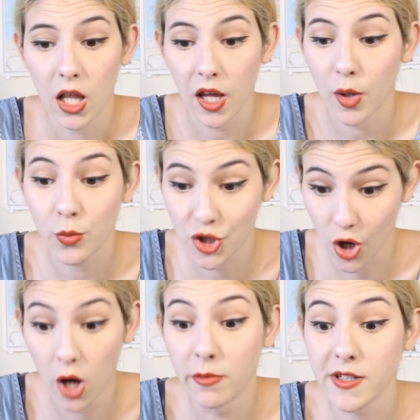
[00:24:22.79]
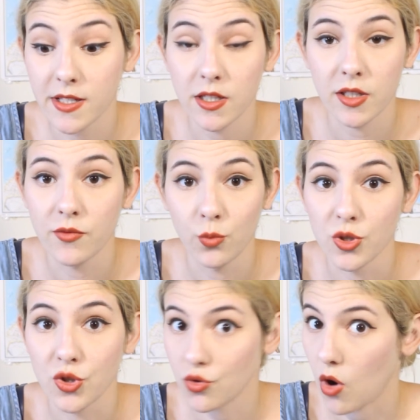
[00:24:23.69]
like, which obviously
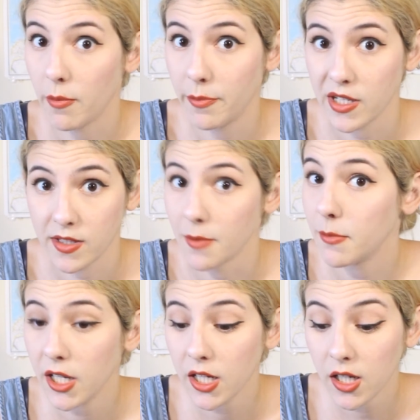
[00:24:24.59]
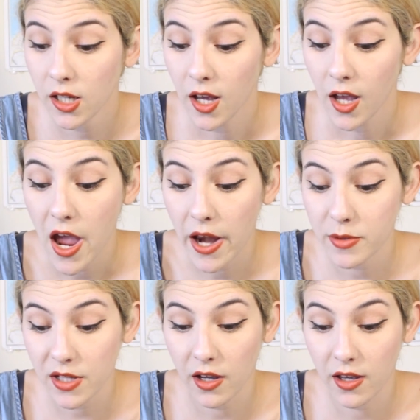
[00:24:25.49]
was dropped by somebody, and I
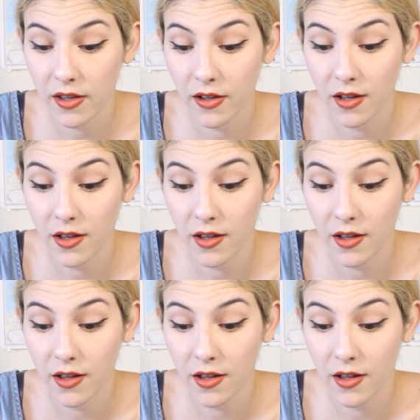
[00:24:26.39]
was like,